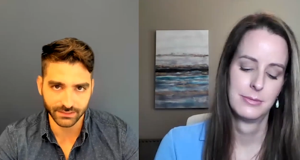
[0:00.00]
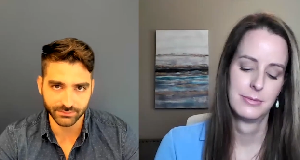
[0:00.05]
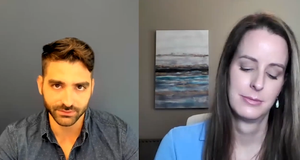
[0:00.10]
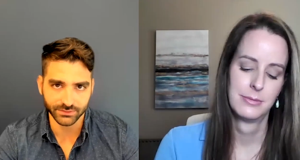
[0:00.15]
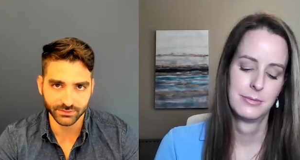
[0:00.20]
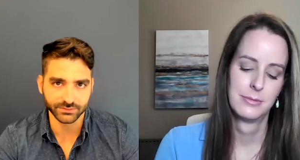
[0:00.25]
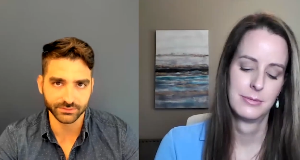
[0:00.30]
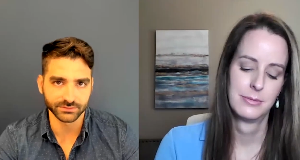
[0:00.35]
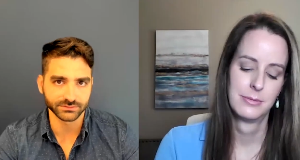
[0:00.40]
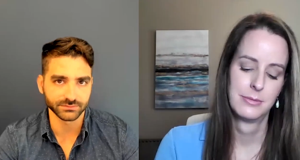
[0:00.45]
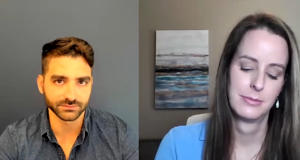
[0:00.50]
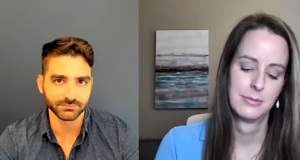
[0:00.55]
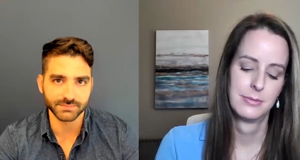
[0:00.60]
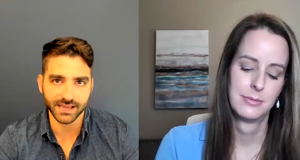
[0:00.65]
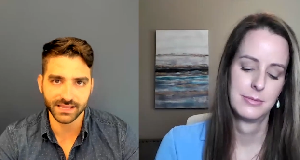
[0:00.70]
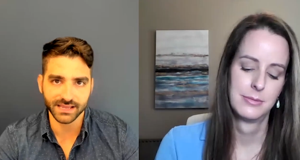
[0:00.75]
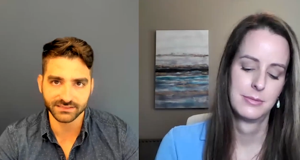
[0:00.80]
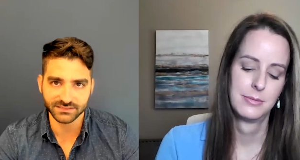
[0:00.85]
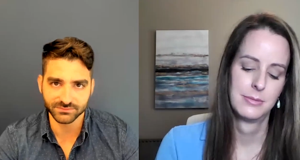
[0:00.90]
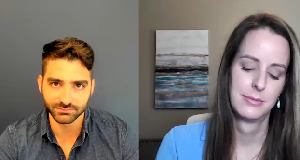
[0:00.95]
Speaker 1: of TAM there there's a
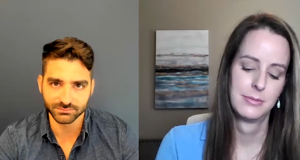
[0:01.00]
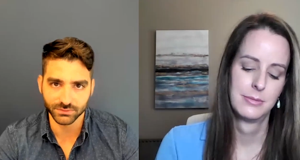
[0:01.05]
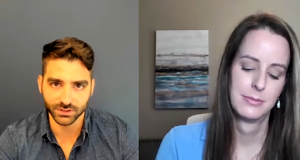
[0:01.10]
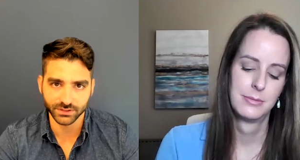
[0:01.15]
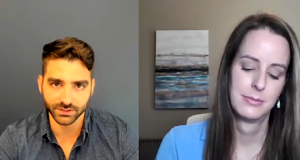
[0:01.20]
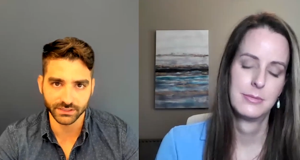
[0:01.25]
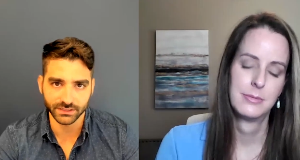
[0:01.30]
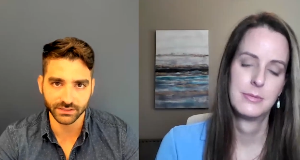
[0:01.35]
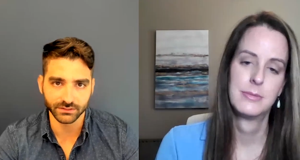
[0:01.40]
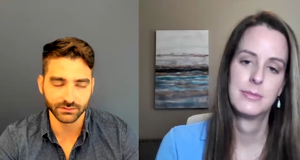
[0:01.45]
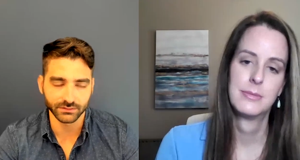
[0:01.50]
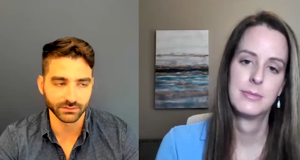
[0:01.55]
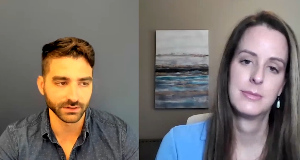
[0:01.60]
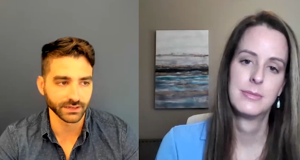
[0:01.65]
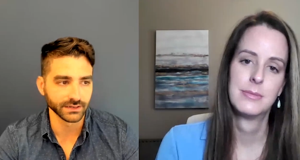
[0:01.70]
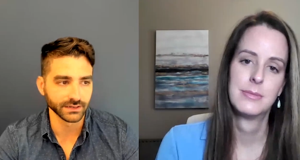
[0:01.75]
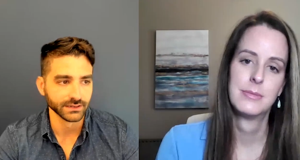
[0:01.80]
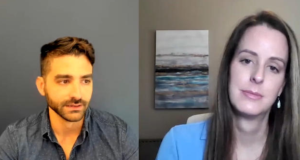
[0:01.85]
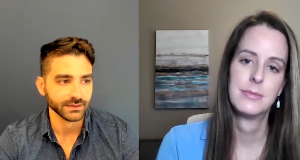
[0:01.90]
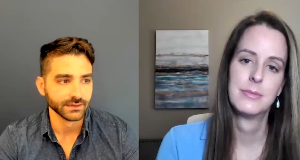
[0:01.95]
massive market
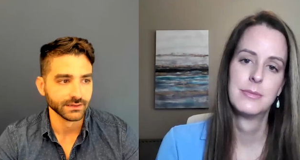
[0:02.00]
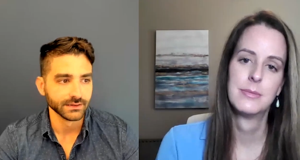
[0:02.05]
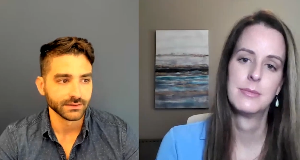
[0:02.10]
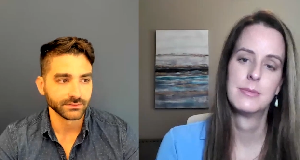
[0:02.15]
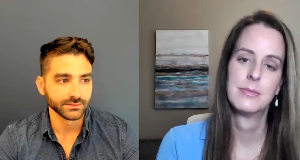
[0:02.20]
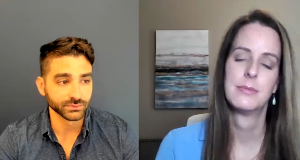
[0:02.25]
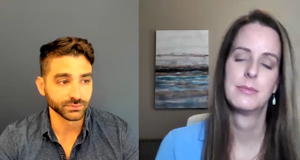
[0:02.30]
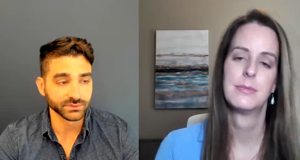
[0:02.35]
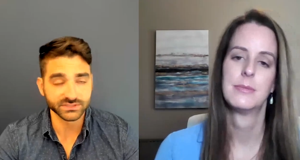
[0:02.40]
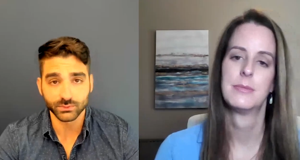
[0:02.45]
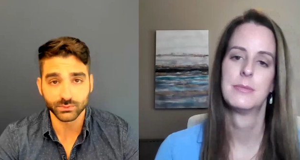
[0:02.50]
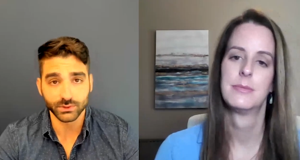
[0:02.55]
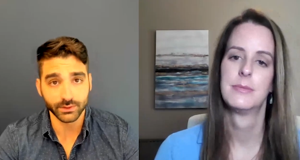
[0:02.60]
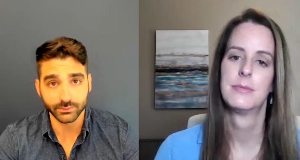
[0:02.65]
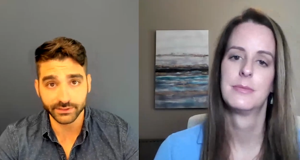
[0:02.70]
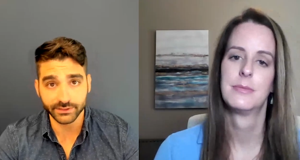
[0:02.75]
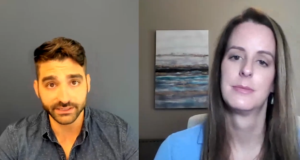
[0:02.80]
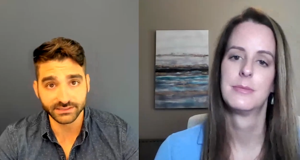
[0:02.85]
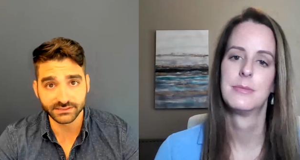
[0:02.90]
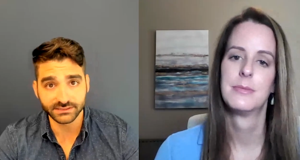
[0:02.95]
right the reason
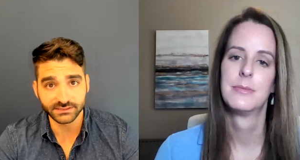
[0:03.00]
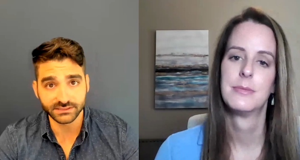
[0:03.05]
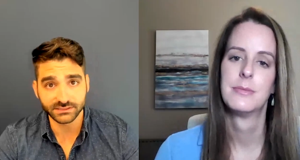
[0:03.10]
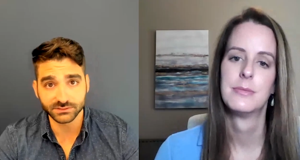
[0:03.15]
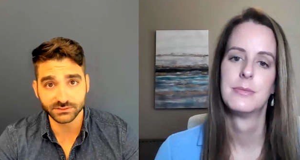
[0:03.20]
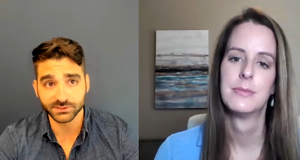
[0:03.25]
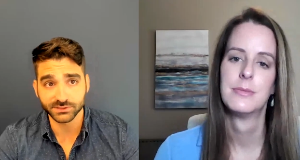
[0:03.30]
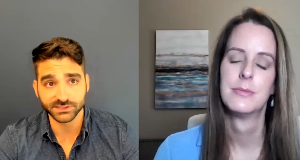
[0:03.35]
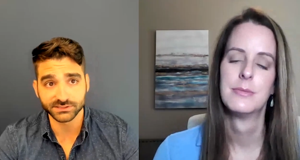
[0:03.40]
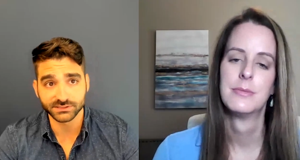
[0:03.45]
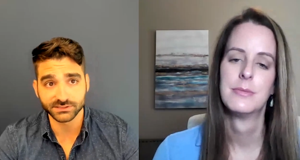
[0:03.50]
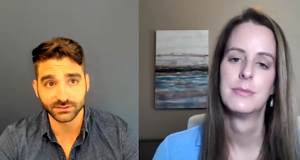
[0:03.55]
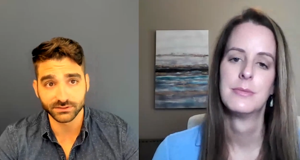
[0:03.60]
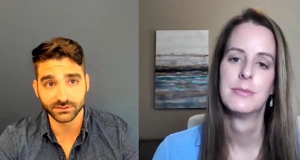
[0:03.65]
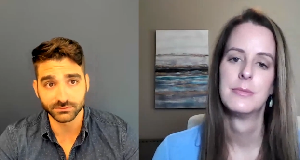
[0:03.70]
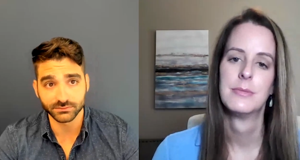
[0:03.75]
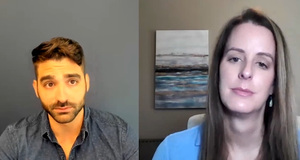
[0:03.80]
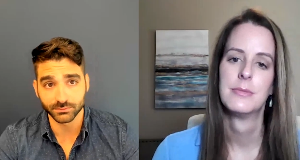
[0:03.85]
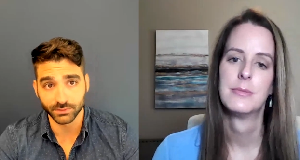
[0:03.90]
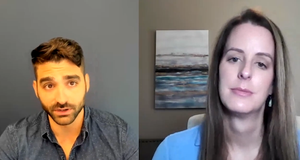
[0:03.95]
why we exist is because
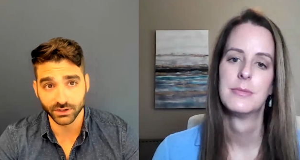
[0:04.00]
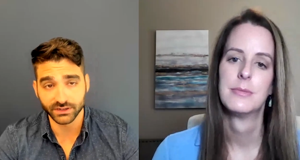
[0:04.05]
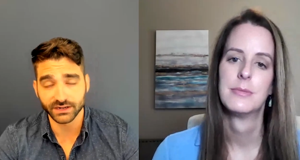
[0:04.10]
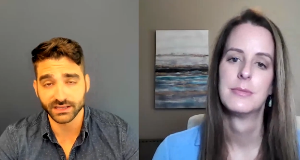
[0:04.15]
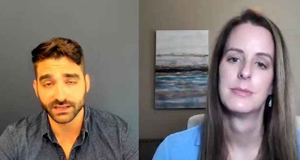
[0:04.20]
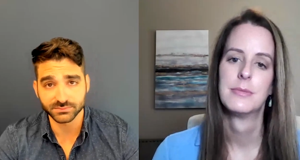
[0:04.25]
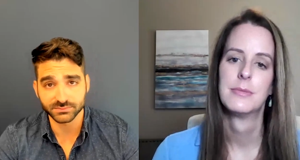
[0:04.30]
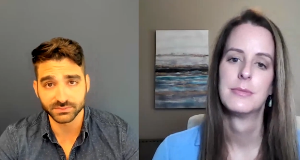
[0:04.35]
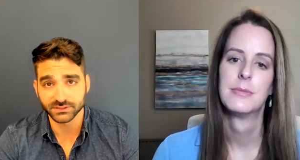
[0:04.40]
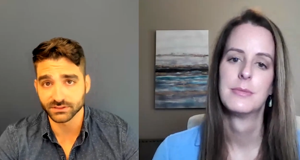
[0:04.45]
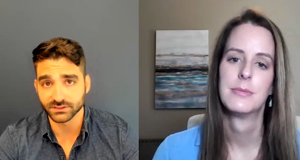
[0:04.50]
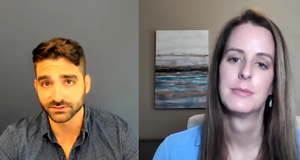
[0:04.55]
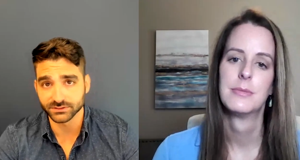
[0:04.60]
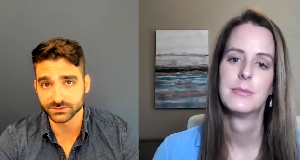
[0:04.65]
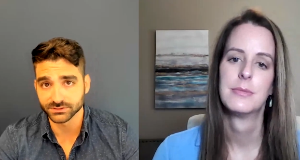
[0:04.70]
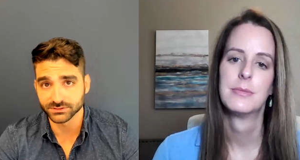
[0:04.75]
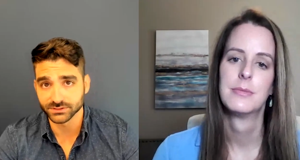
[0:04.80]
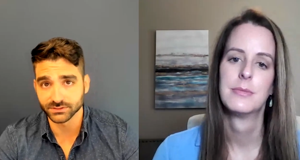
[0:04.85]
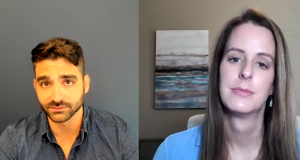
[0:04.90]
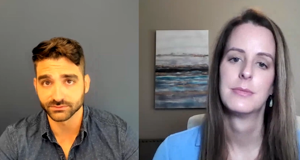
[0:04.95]
the, the market has been
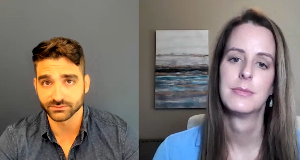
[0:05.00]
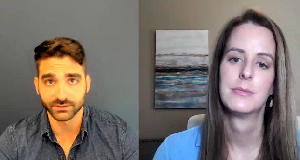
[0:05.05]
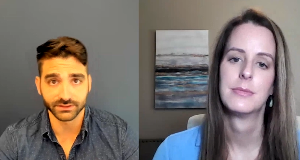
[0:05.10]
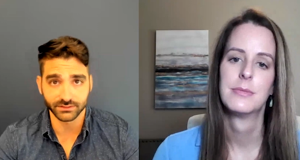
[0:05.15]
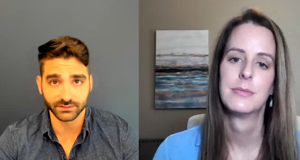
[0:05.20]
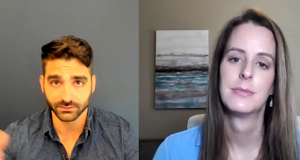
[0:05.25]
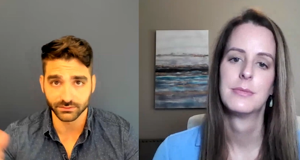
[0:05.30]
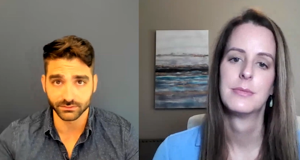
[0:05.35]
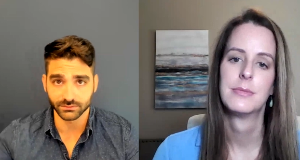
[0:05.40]
underserved, right?